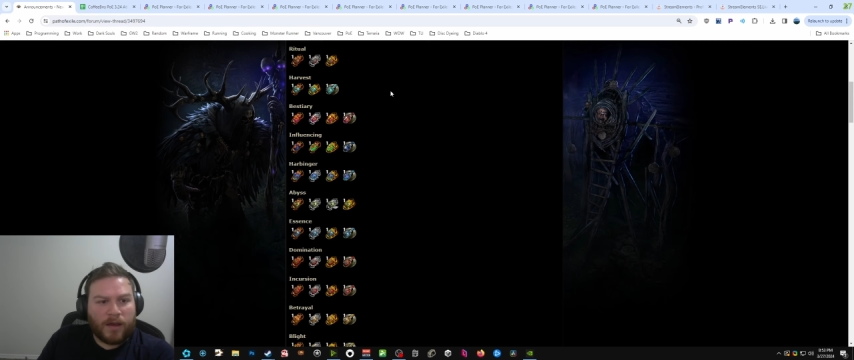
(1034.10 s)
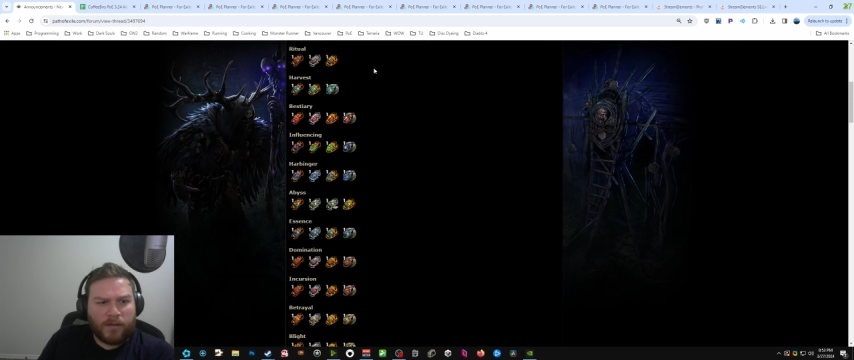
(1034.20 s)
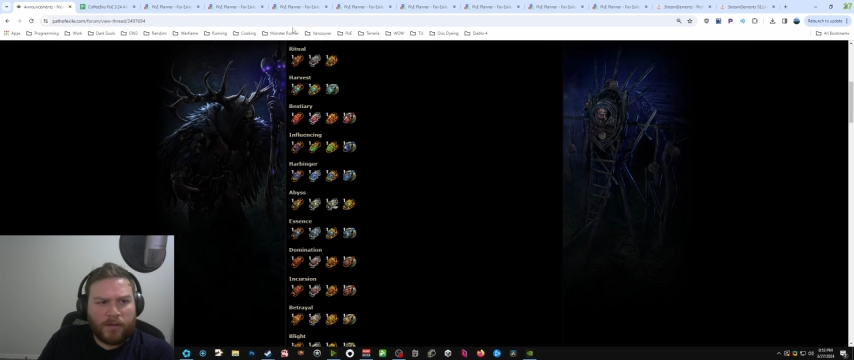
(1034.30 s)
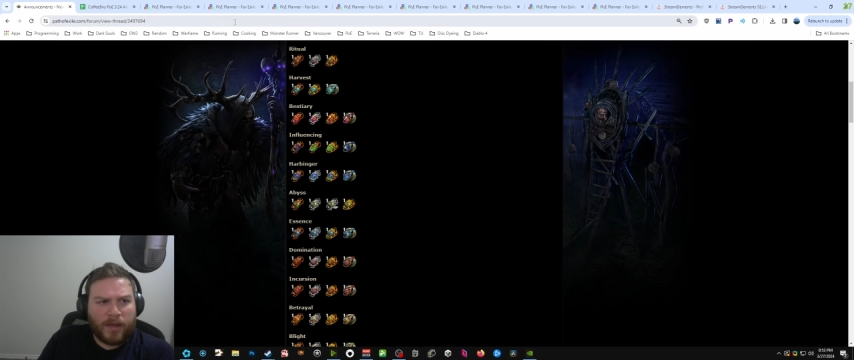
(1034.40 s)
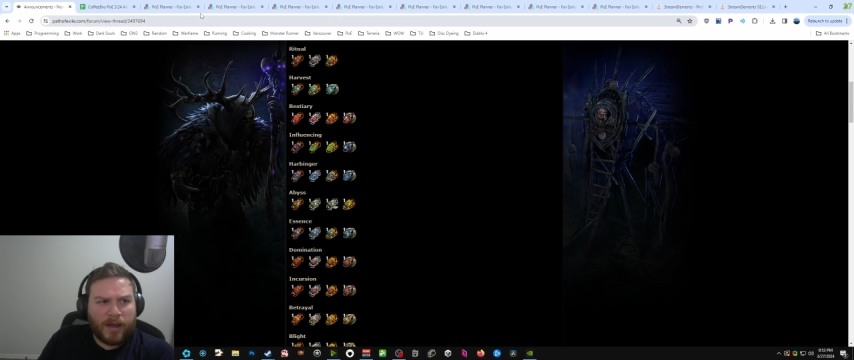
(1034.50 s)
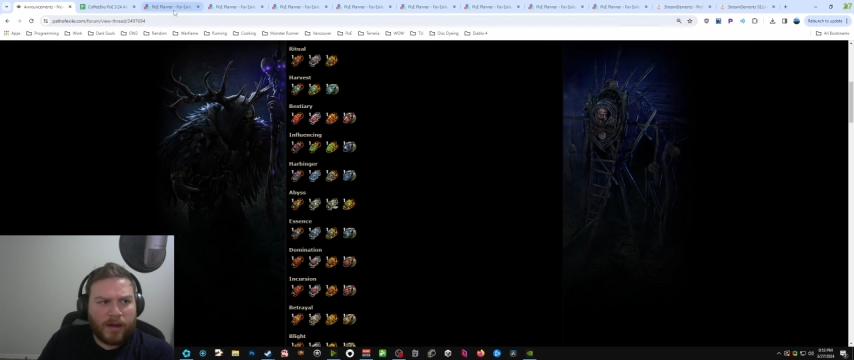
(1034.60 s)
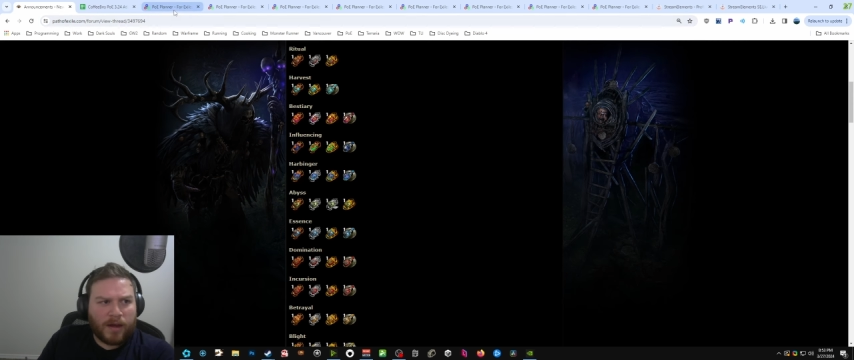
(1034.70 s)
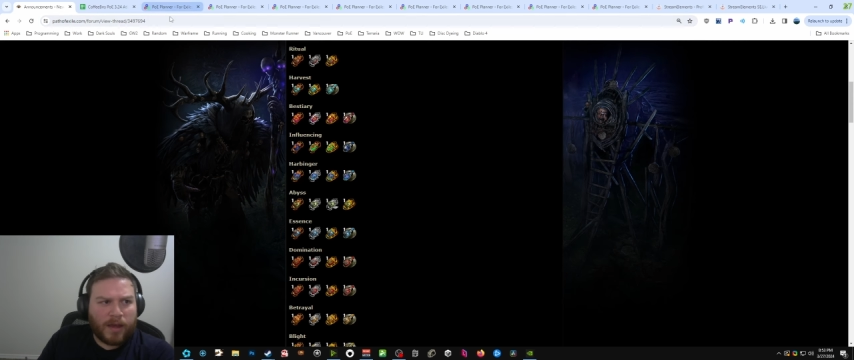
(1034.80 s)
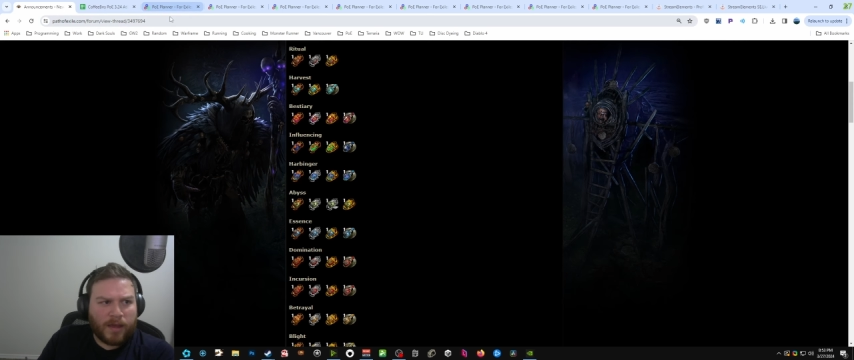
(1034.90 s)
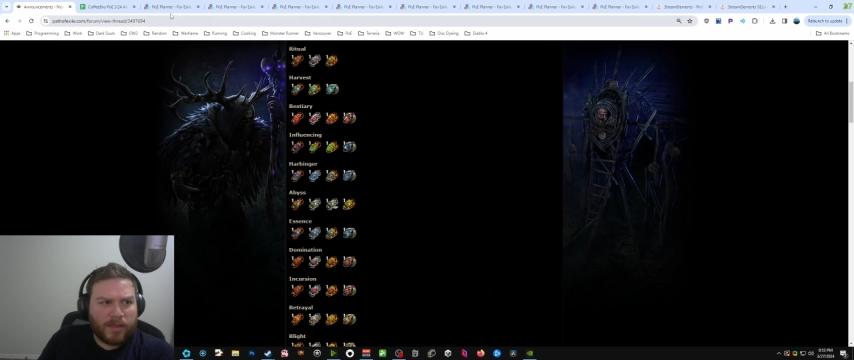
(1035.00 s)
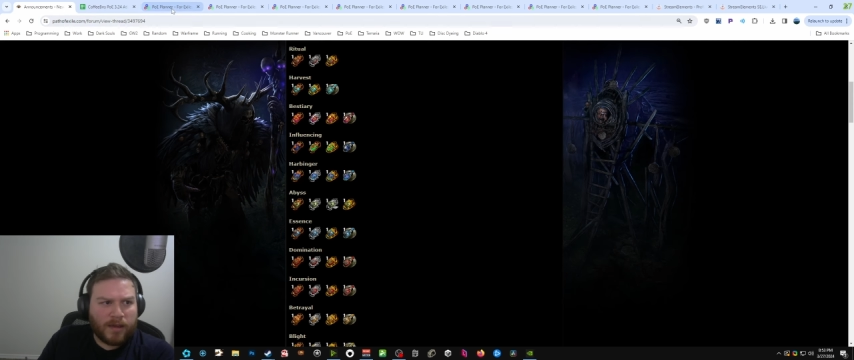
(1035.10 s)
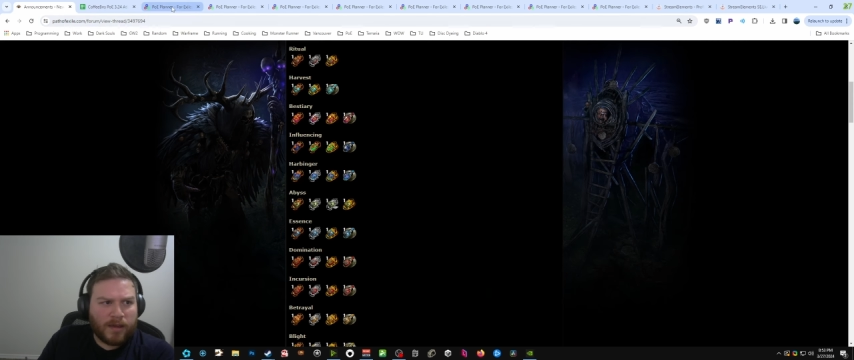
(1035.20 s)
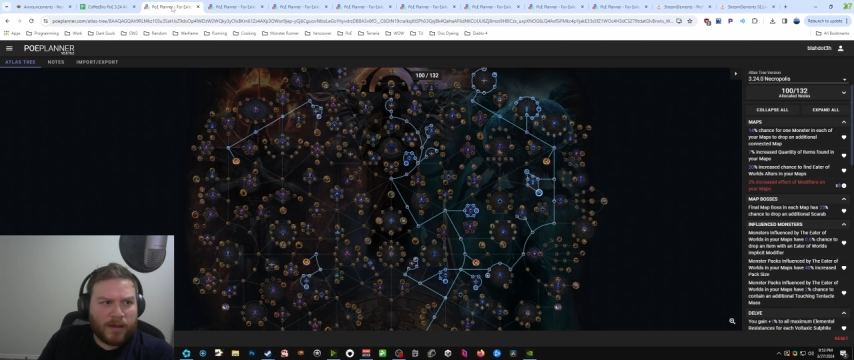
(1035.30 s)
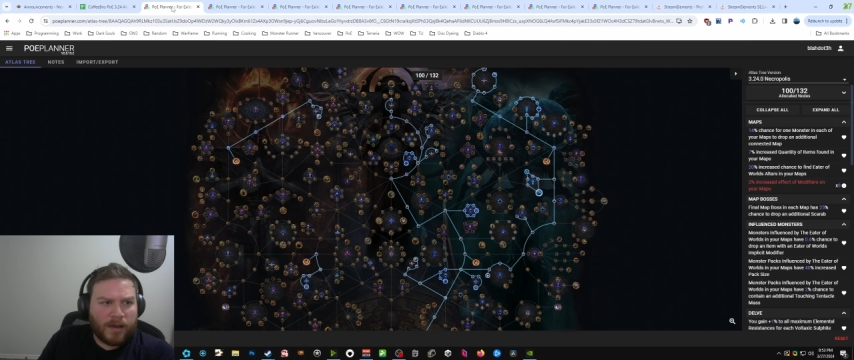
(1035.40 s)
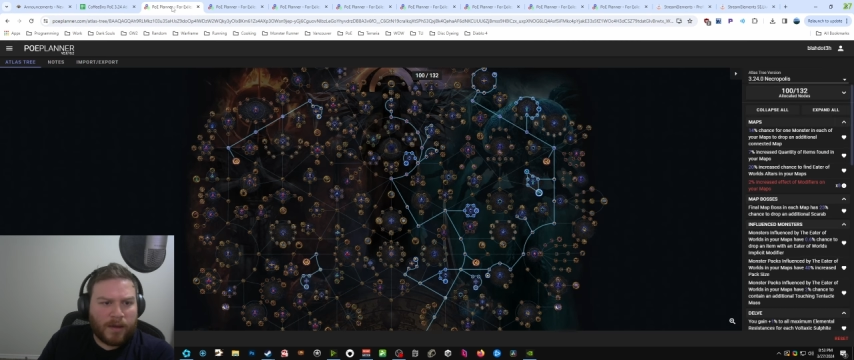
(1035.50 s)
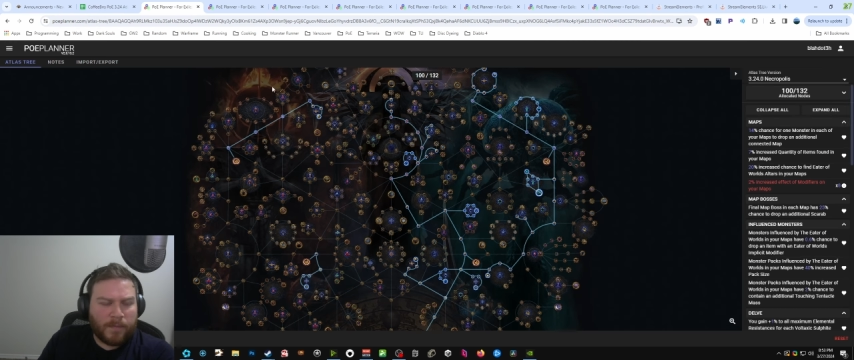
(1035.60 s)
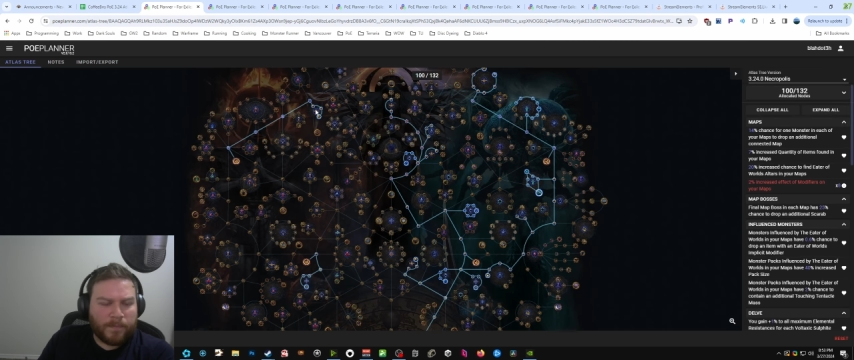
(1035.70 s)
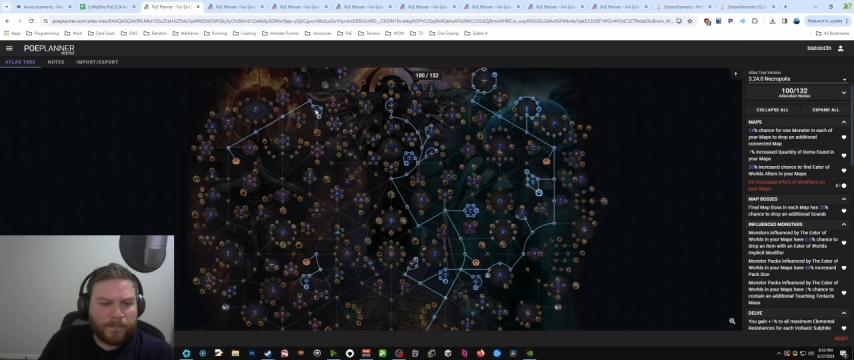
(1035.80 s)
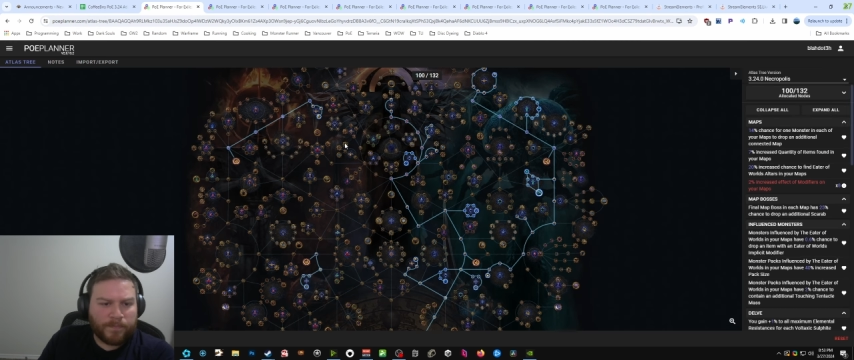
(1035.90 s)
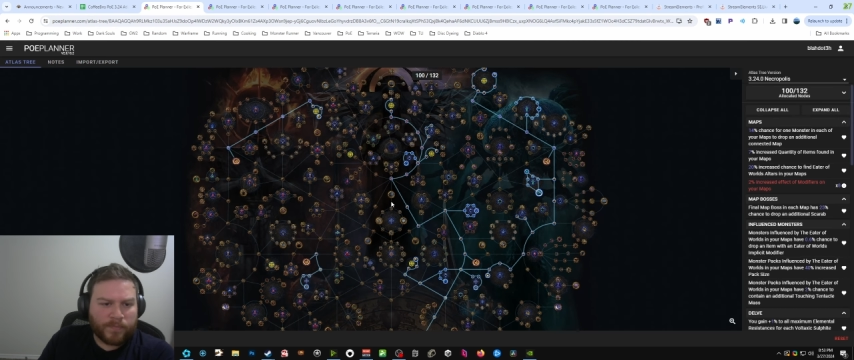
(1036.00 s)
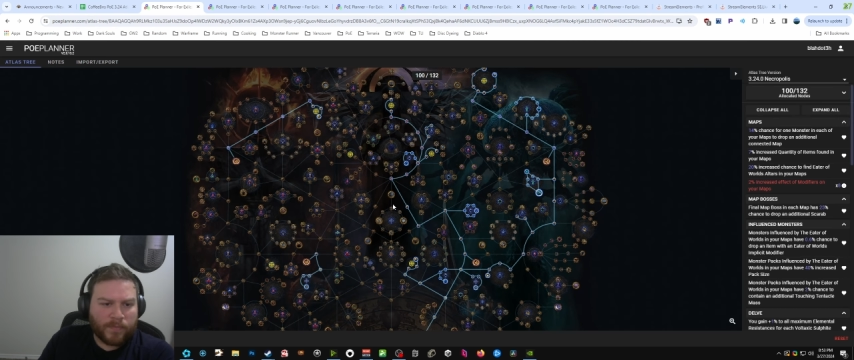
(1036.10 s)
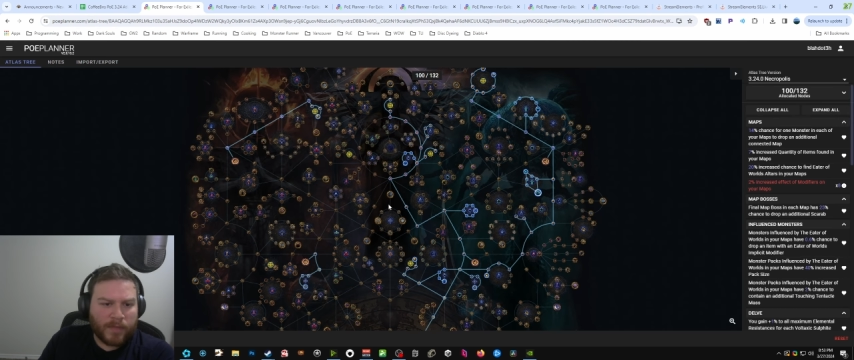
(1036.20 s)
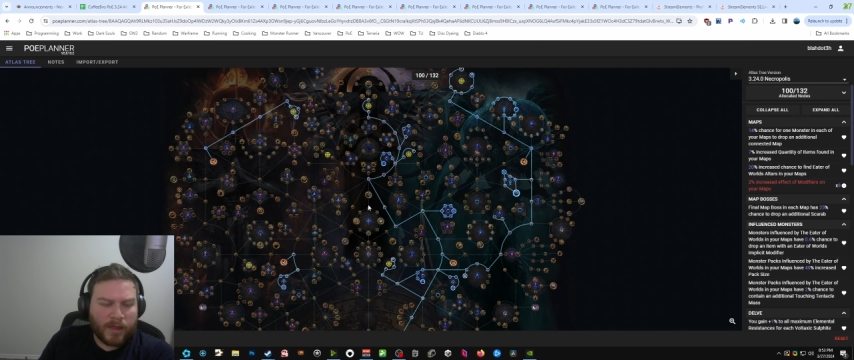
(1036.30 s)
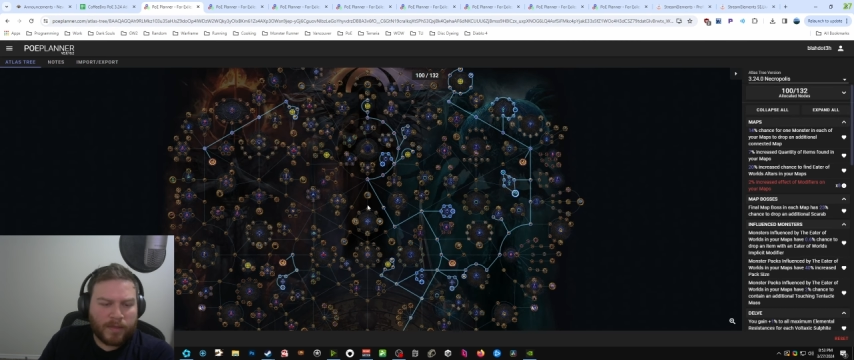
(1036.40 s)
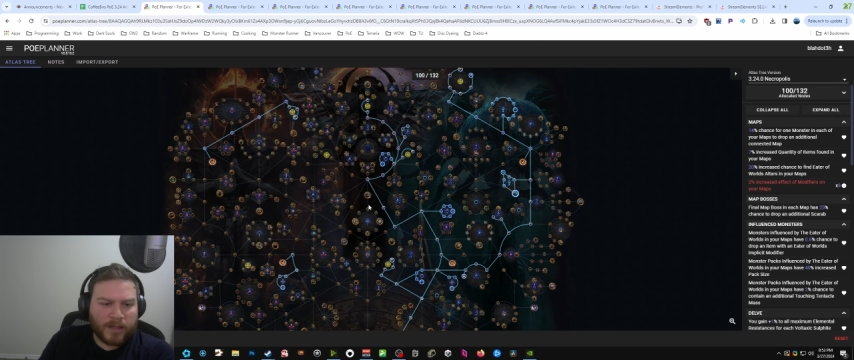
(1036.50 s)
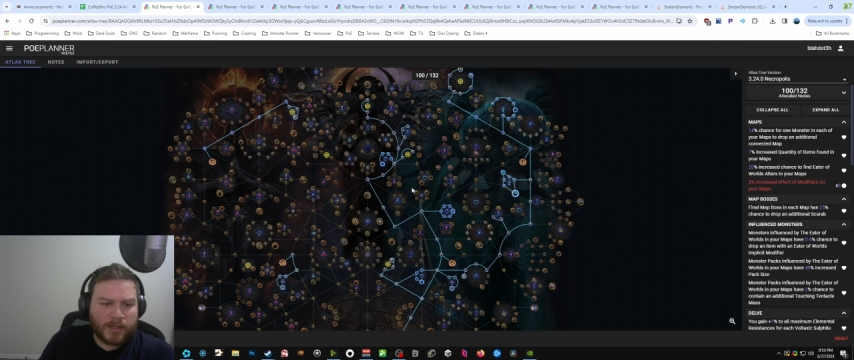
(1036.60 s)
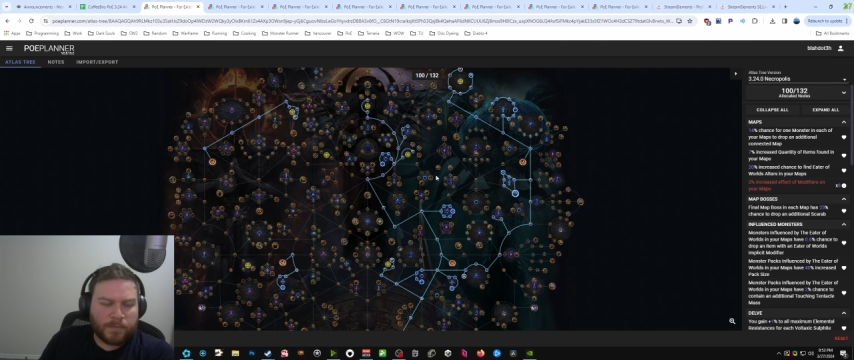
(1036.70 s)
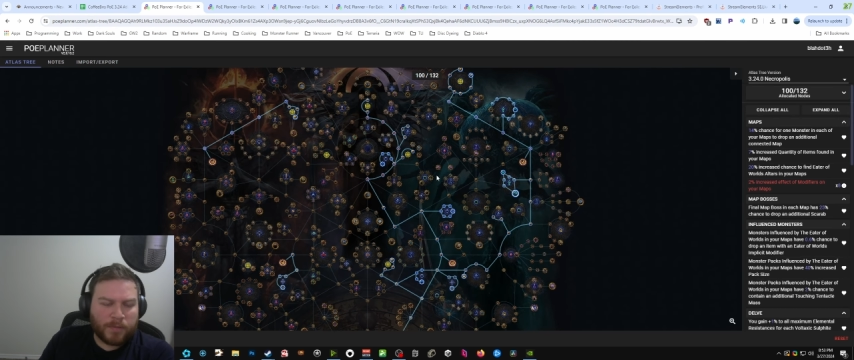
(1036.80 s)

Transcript: other than that, I think that's